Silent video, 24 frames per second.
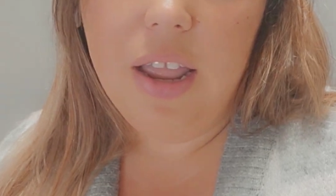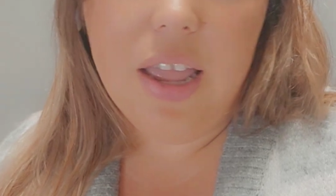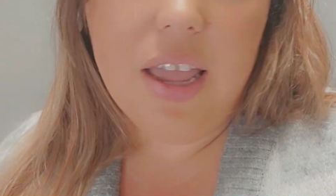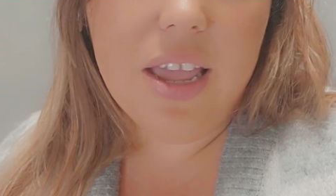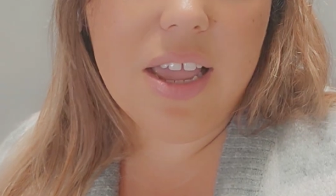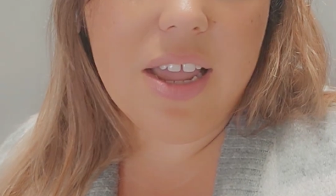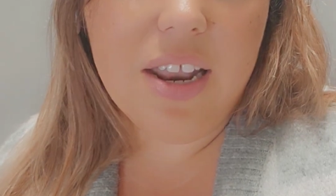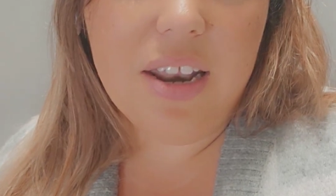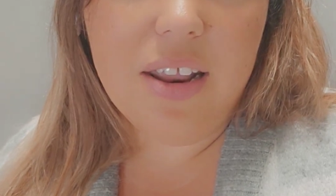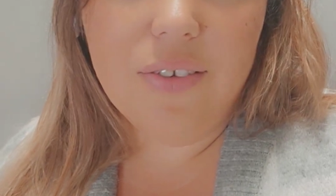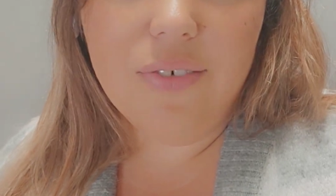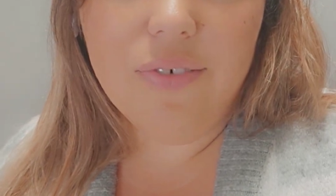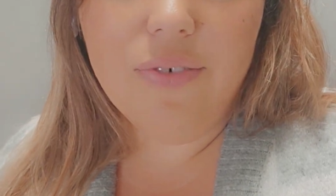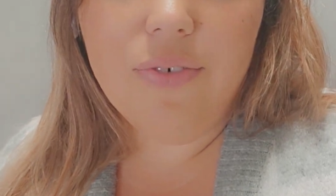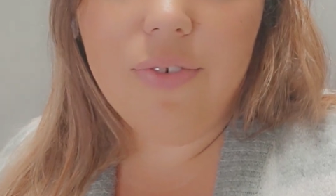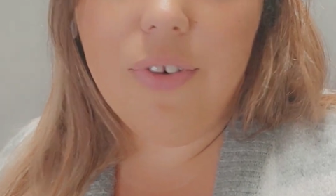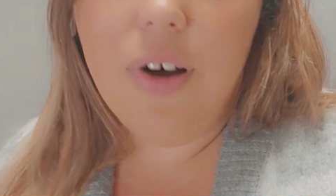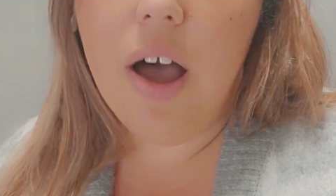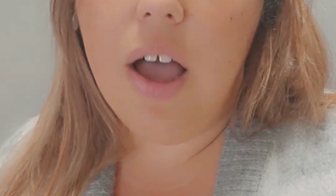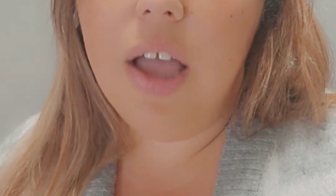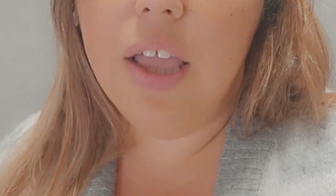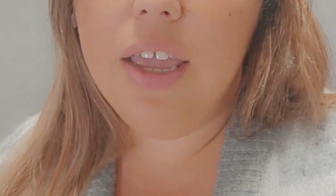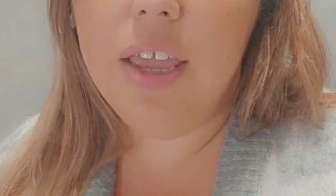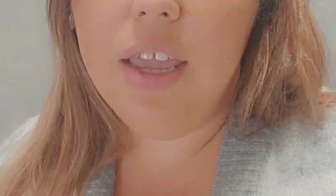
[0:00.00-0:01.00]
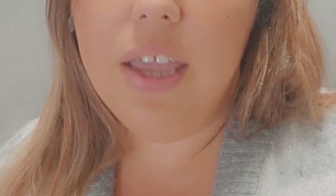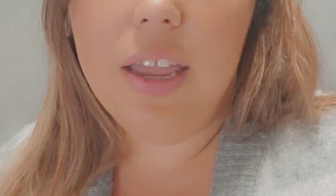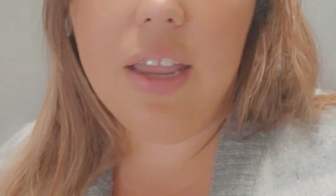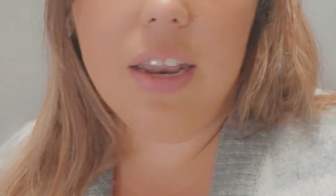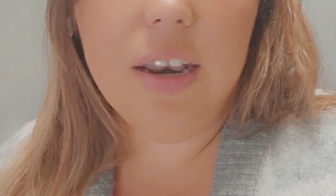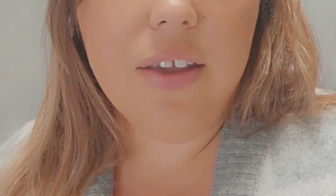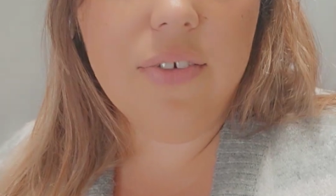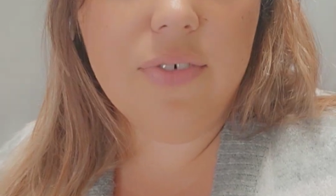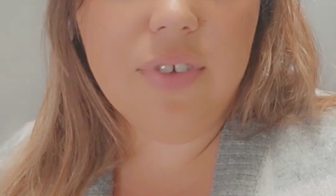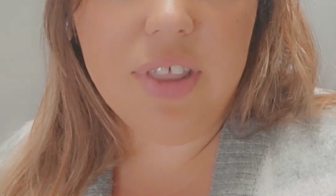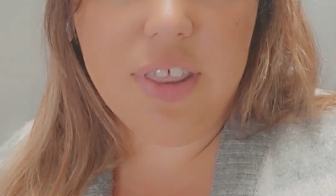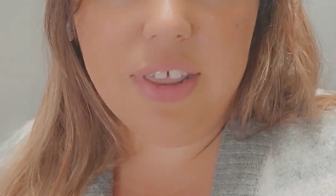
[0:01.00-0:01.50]
it getting foggy and
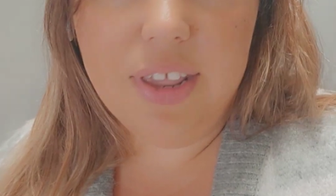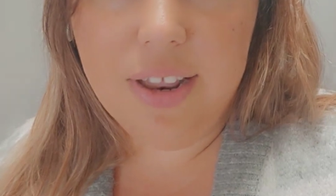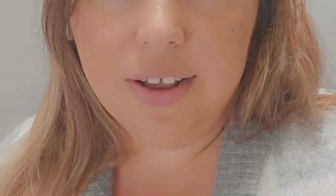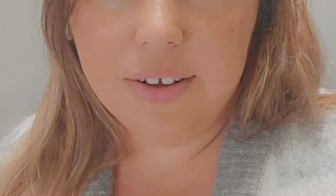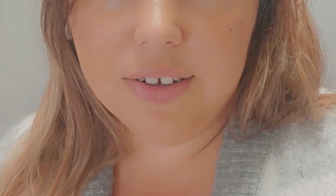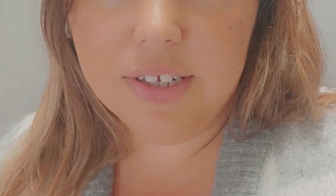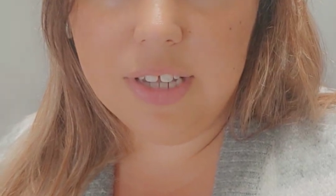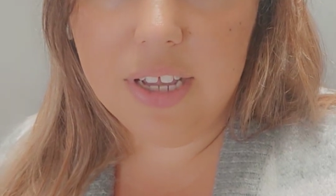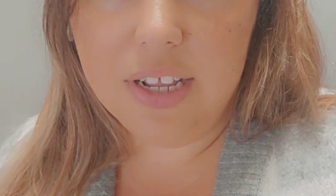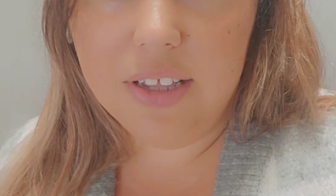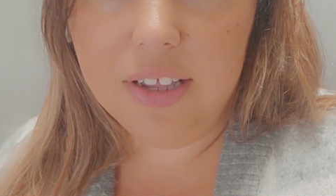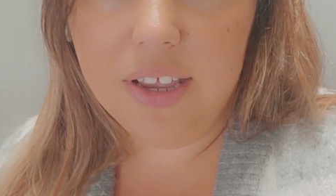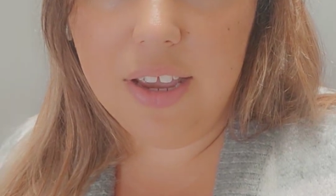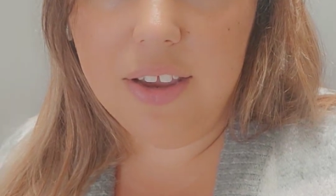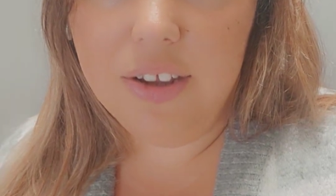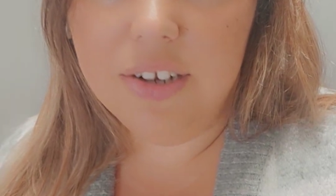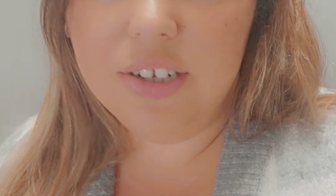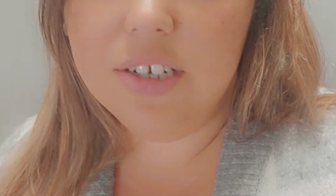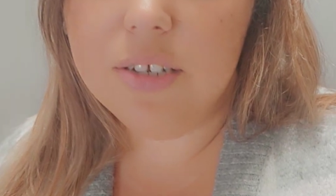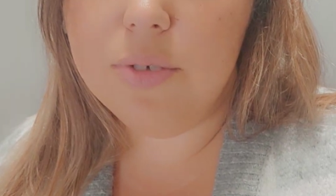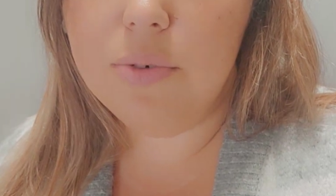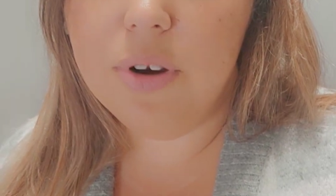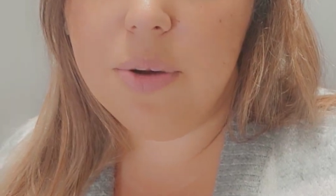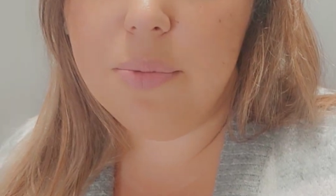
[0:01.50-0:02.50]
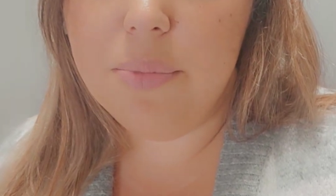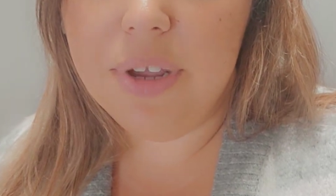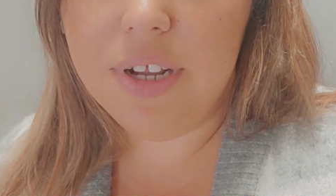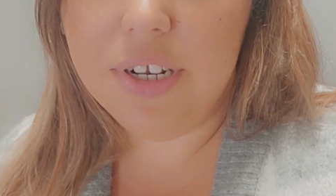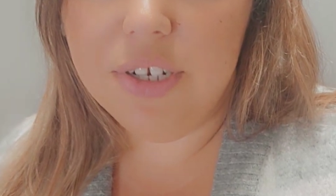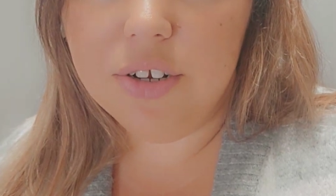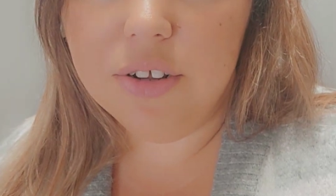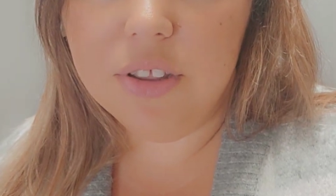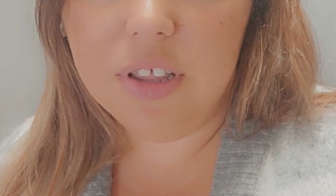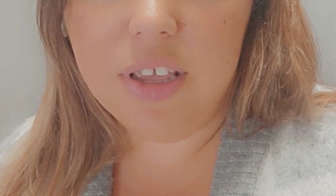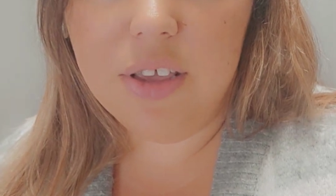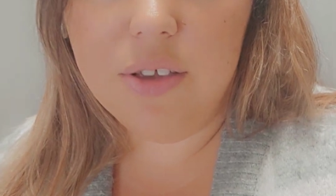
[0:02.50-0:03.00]
everything else like that, you just want to make
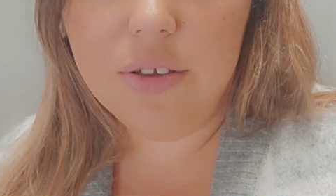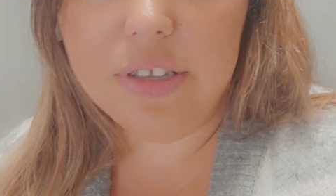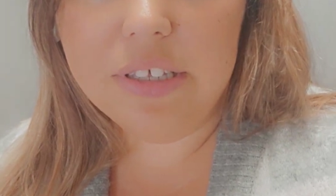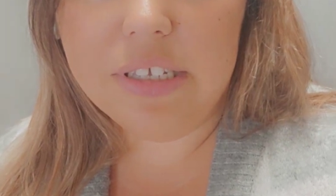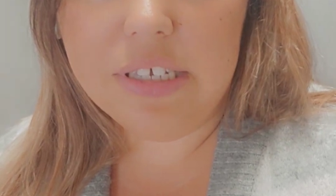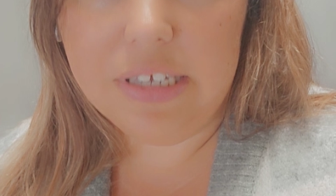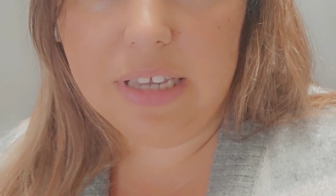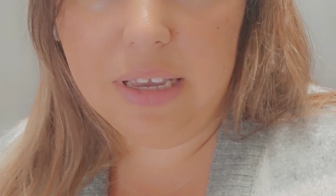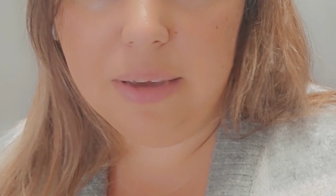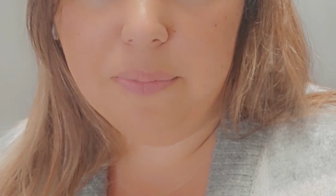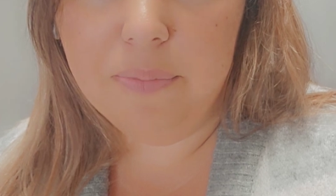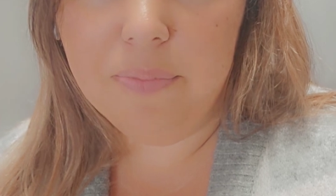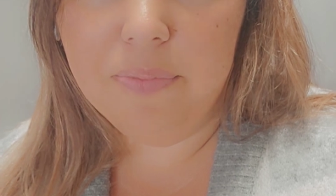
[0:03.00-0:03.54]
sure that you can see.